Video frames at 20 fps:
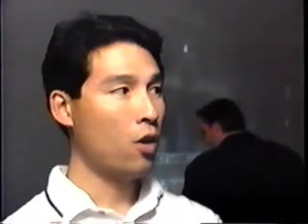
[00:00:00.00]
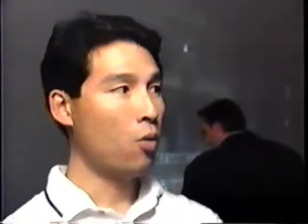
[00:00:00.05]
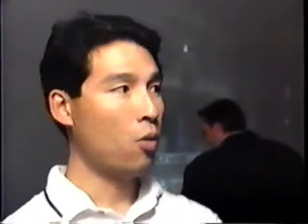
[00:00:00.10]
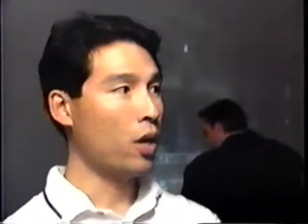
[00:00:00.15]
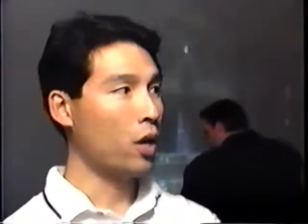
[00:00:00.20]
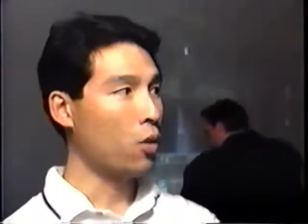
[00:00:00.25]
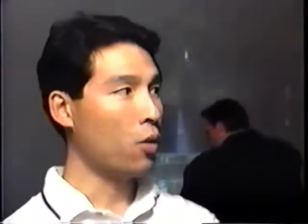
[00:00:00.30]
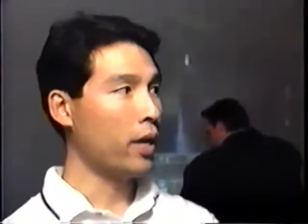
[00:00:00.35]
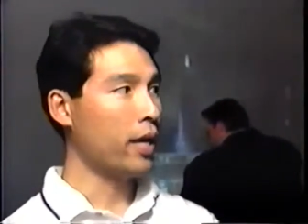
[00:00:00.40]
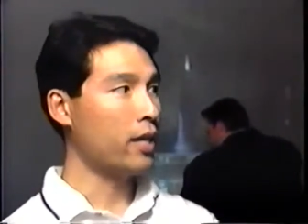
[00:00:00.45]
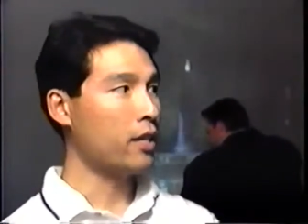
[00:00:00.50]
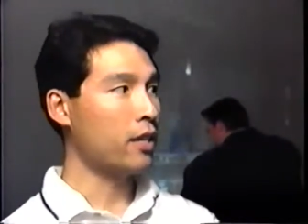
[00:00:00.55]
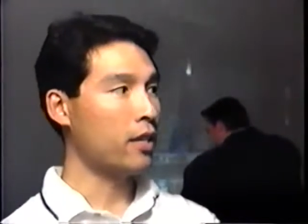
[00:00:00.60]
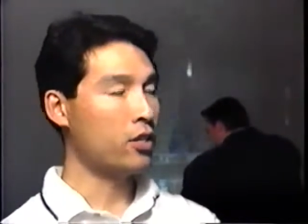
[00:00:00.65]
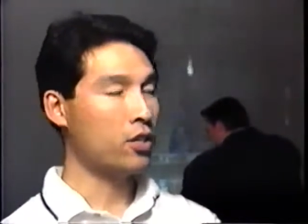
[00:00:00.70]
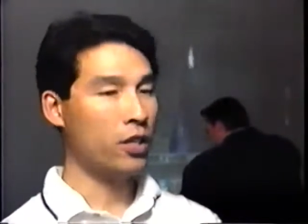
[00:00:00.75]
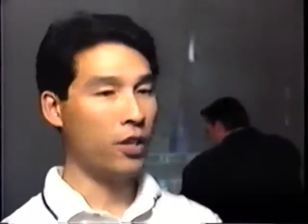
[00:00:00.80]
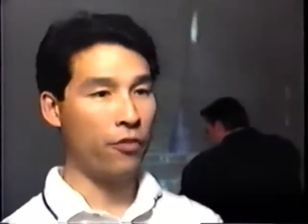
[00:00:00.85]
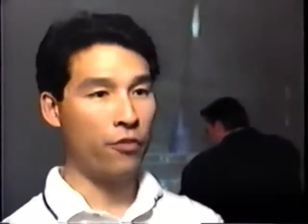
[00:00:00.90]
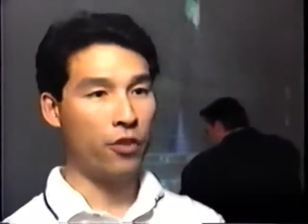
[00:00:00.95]
what Quake
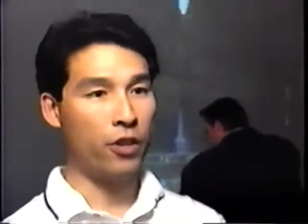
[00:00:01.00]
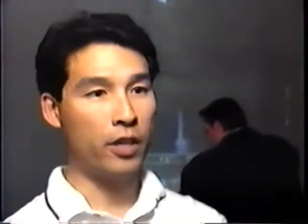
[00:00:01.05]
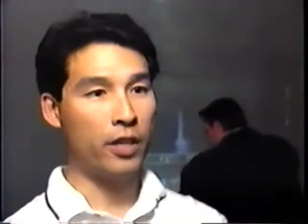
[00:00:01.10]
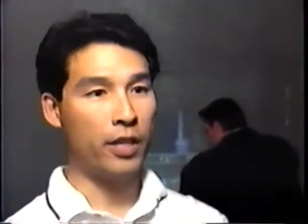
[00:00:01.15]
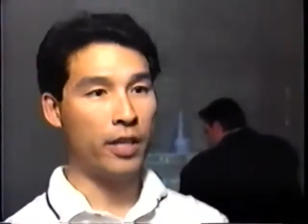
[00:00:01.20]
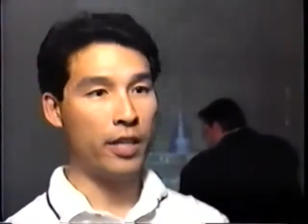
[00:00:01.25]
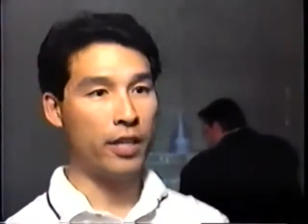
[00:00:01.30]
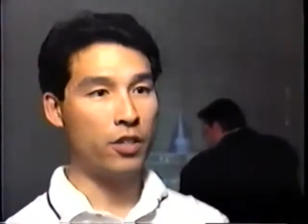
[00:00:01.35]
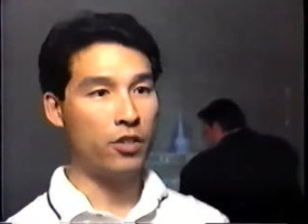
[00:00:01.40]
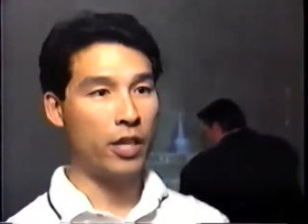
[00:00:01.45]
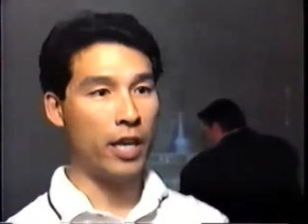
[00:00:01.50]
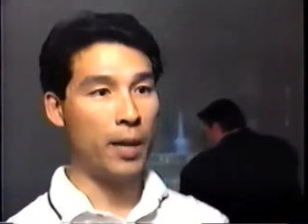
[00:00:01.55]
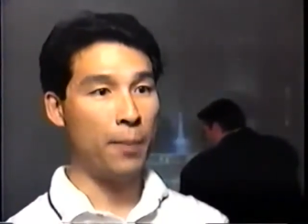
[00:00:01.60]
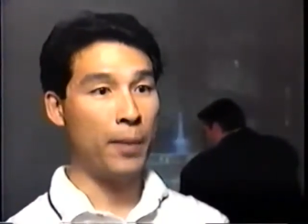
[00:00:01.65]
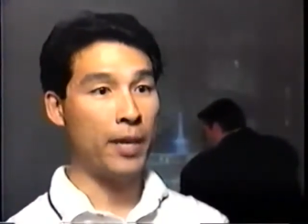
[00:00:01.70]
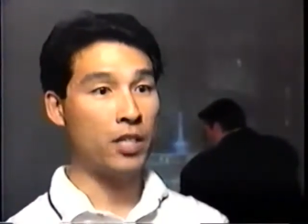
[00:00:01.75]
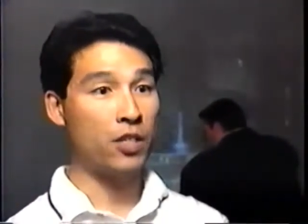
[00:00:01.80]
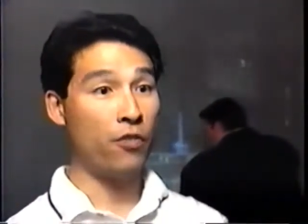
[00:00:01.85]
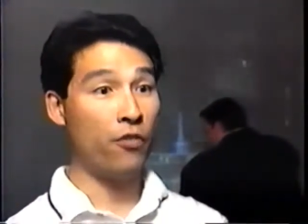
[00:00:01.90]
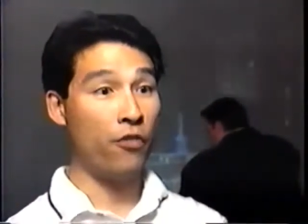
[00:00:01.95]
does different is that it
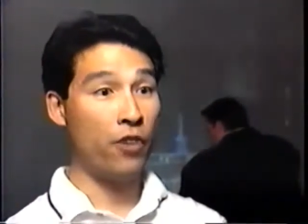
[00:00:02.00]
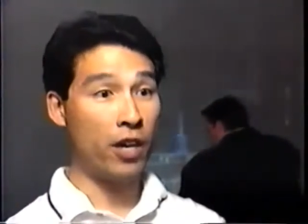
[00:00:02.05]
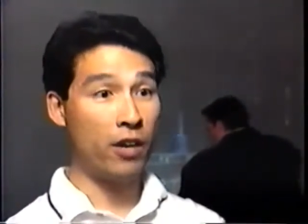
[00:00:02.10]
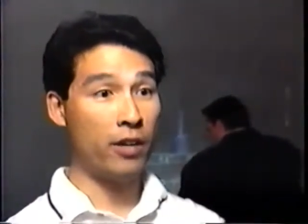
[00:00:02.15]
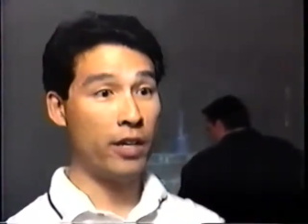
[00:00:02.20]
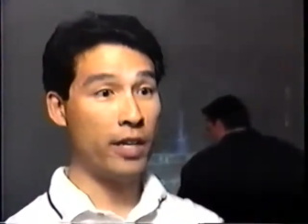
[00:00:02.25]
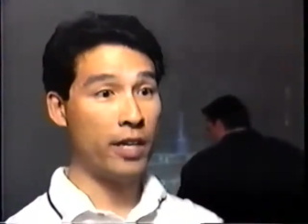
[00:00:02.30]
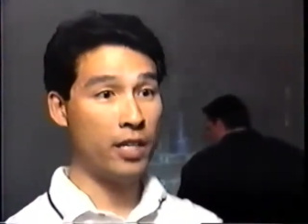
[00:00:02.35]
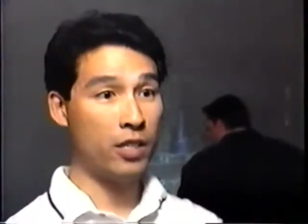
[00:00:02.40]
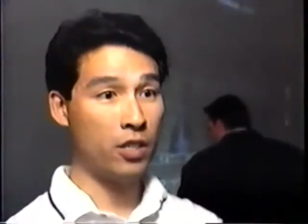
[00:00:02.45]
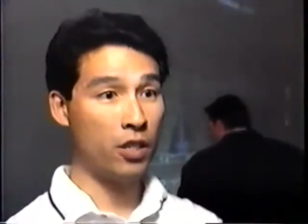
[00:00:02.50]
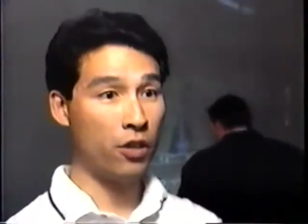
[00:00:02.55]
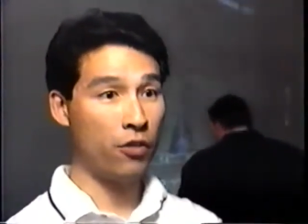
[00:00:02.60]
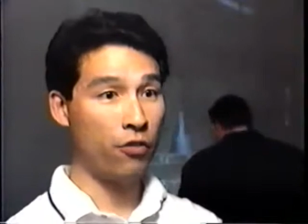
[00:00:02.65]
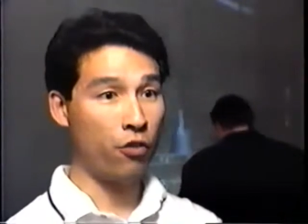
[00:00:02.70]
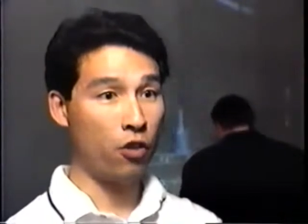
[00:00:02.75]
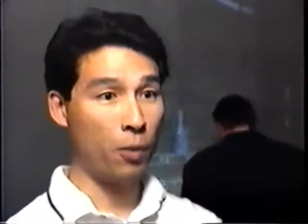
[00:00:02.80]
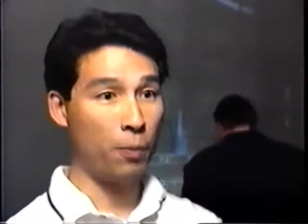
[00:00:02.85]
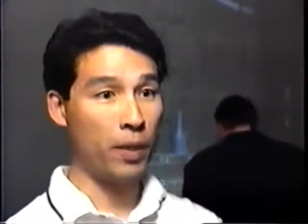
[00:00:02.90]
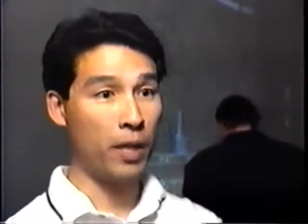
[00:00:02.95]
makes it very easy
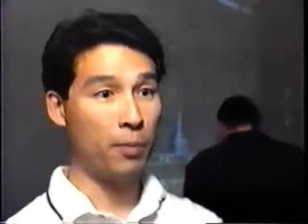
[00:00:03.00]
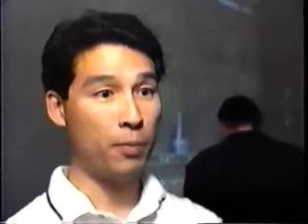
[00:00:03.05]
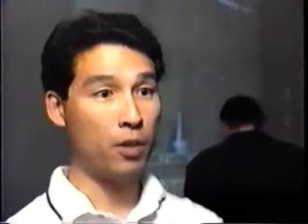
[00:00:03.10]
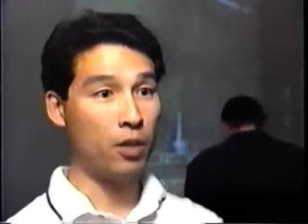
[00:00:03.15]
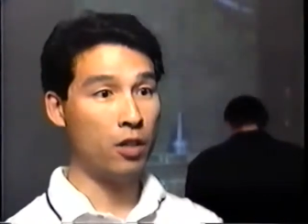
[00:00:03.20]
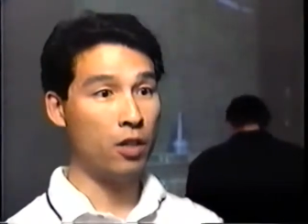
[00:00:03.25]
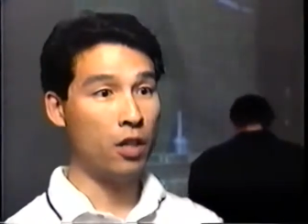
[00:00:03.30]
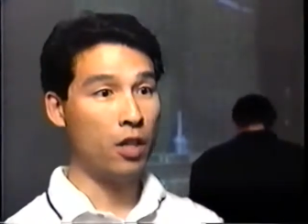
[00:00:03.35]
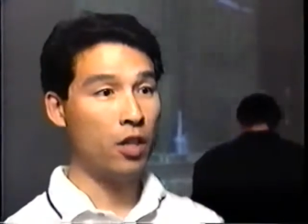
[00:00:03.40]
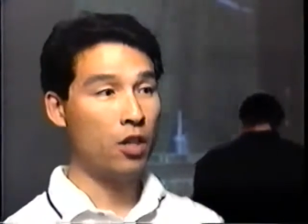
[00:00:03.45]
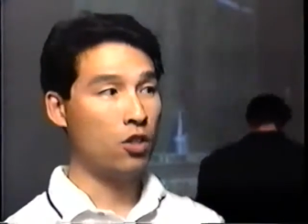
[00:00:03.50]
for people